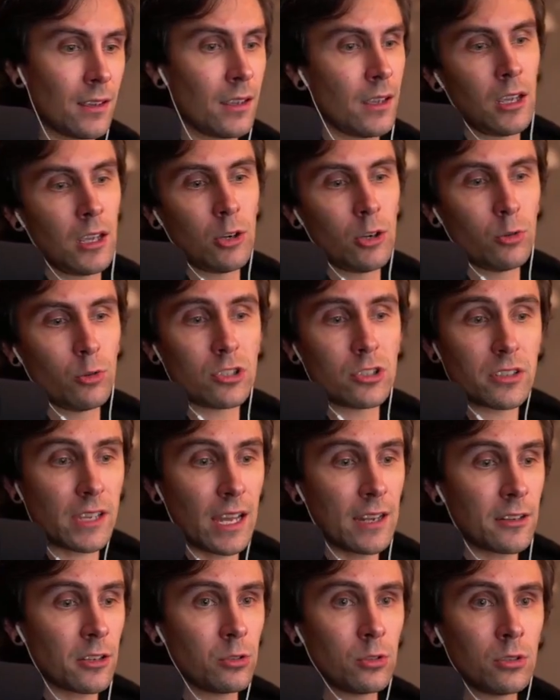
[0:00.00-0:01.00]
which is
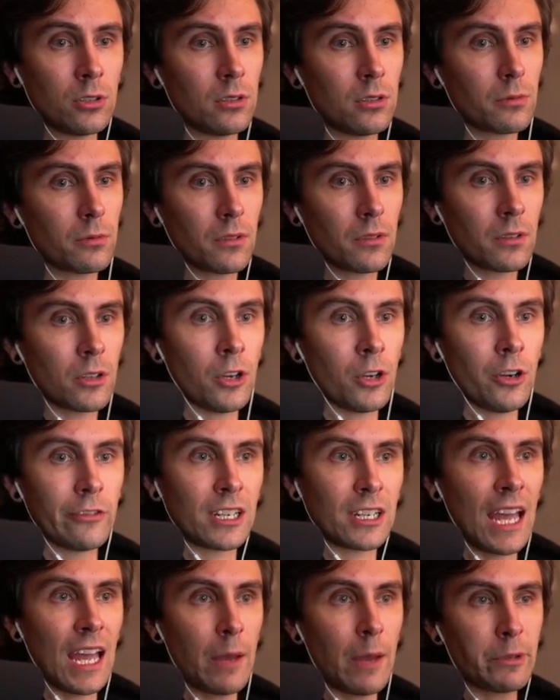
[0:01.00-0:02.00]
kind of cool.
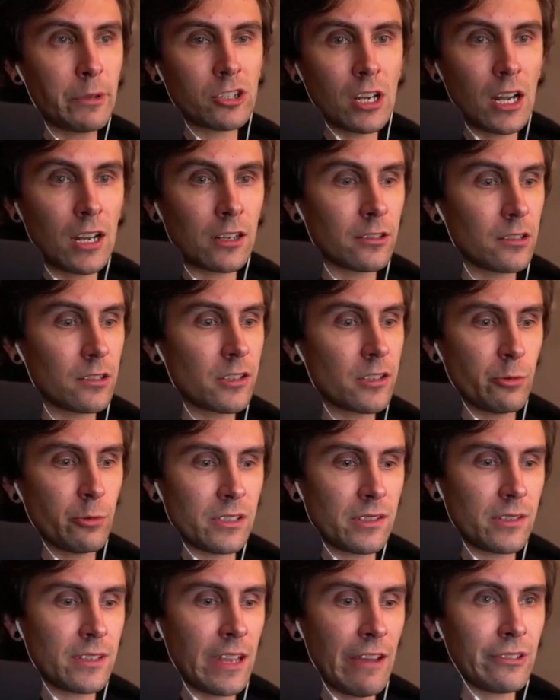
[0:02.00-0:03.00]
Overcapping chakras was
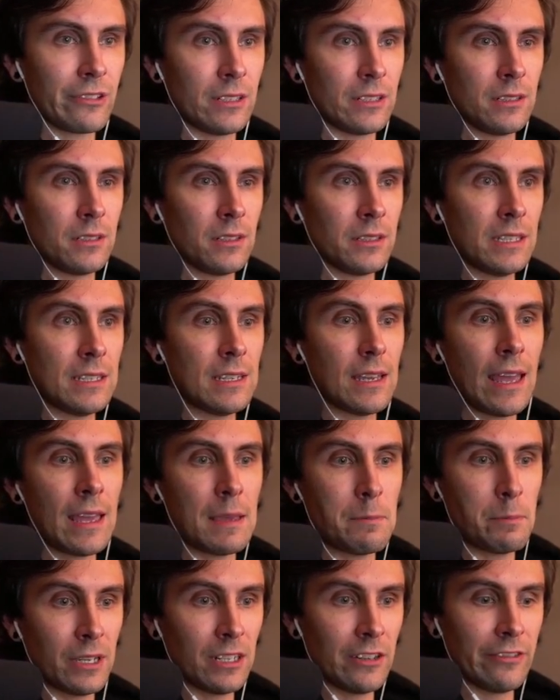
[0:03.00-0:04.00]
definitely a
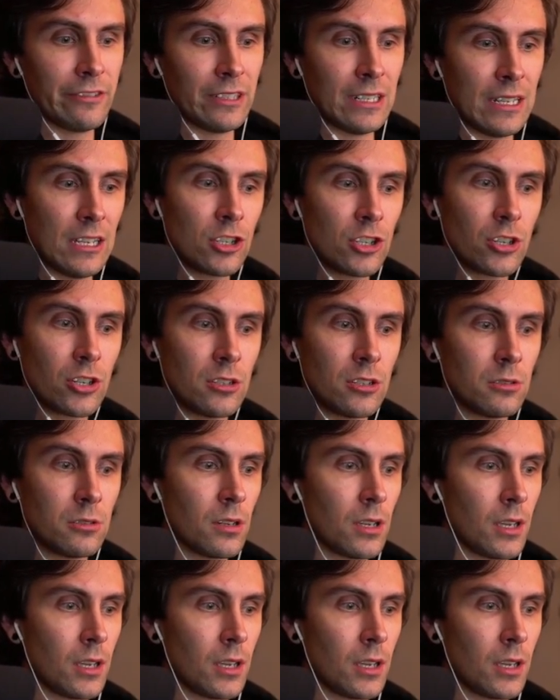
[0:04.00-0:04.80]
bit of an issue.